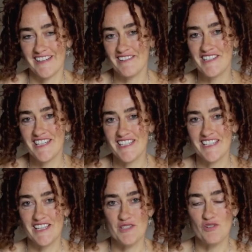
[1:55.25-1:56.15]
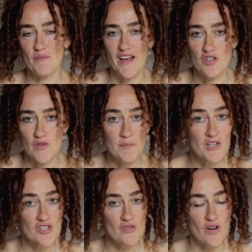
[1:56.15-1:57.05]
lucidity is all about dream
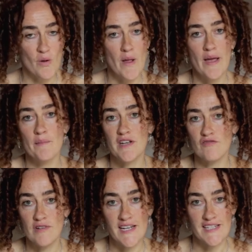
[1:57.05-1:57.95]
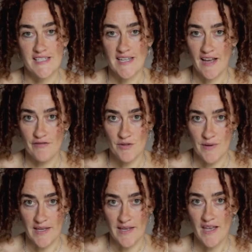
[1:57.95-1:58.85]
control, but it really doesn't have to
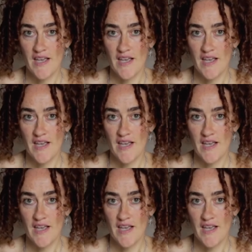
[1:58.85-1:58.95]
be.